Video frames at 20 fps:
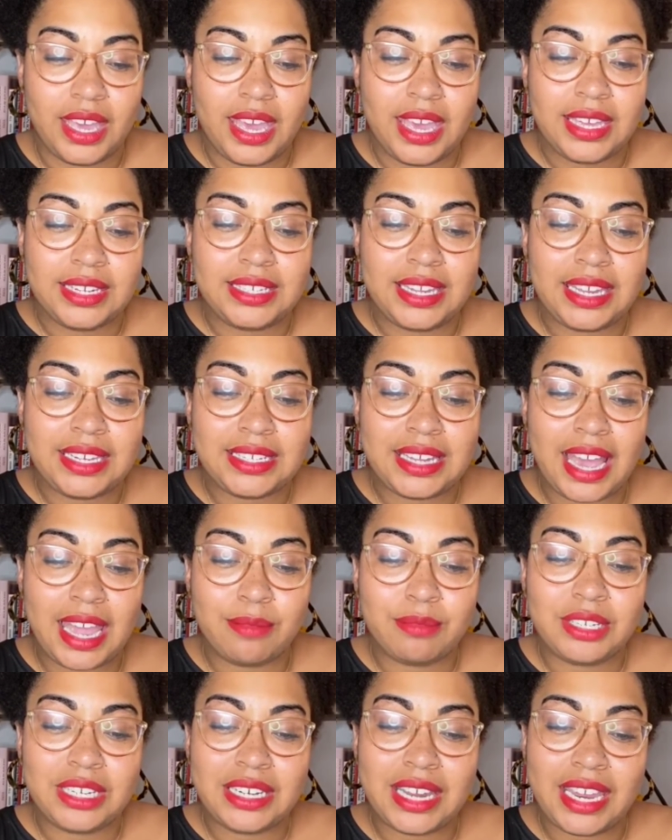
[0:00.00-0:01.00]
Take time
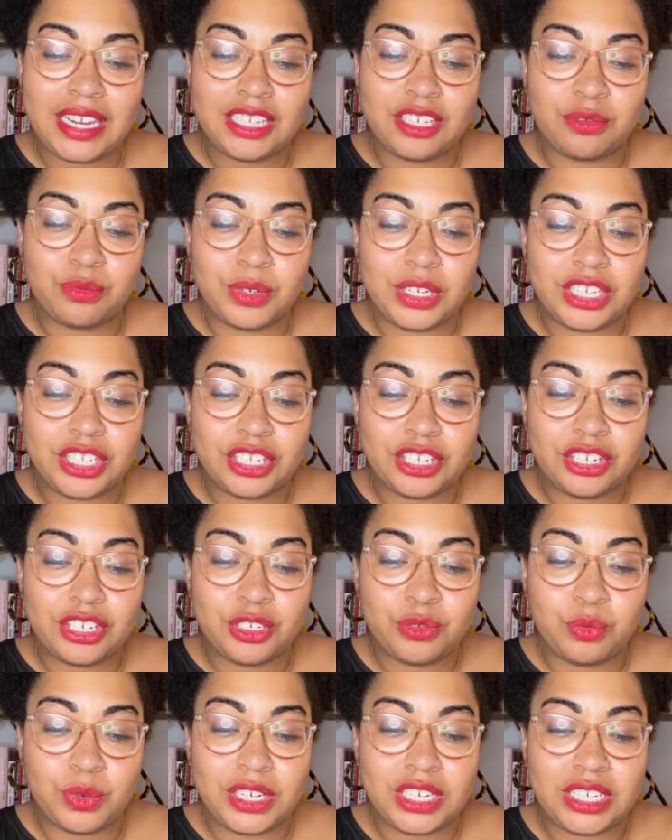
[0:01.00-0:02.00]
tonight to research
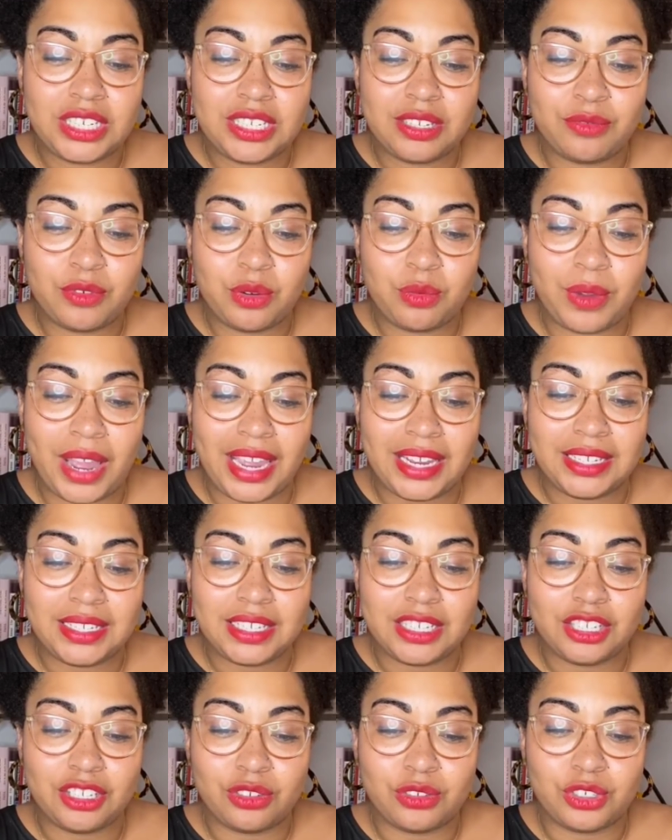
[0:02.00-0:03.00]
which civil rights
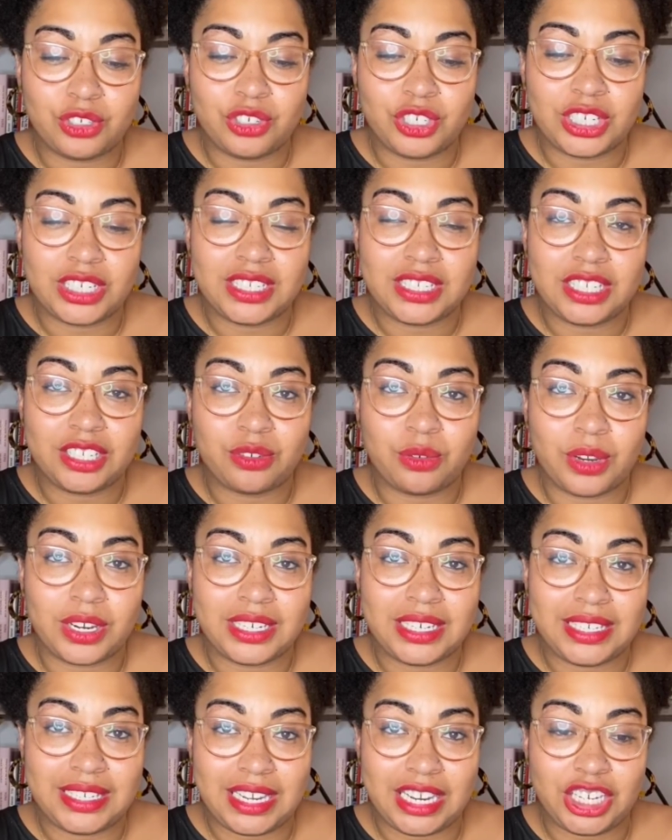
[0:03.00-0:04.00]
and social justice
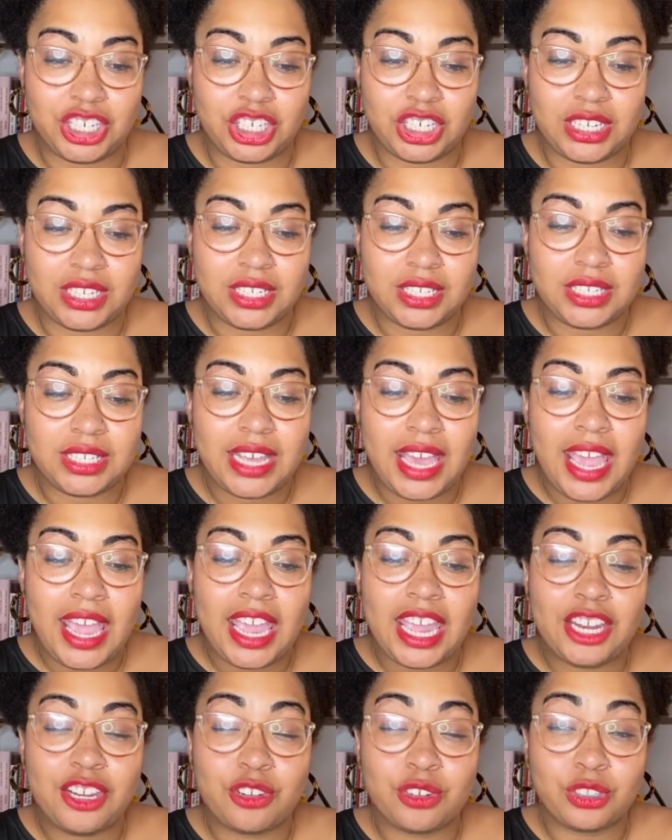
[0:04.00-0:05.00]
organizations
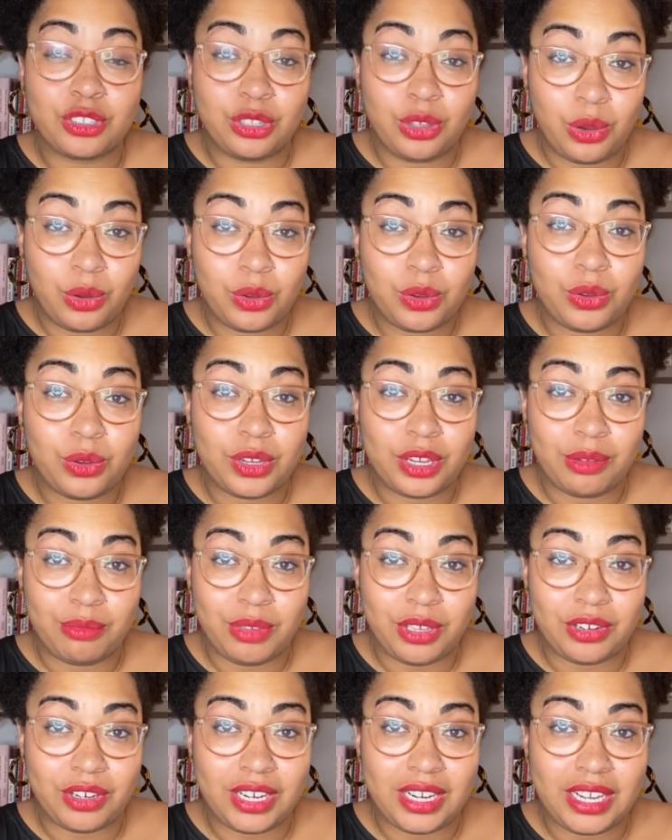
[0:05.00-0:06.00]
in your local
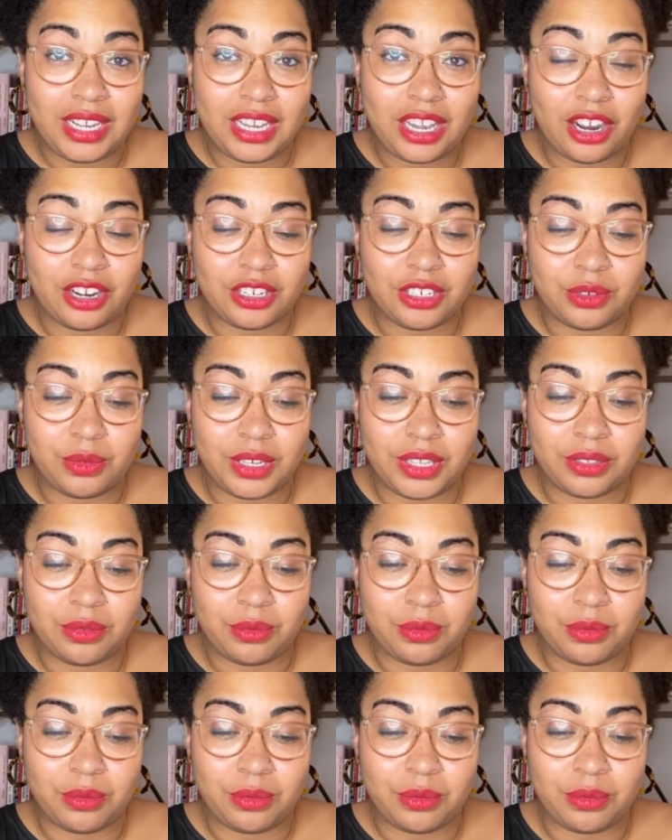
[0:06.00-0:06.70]
community are doing the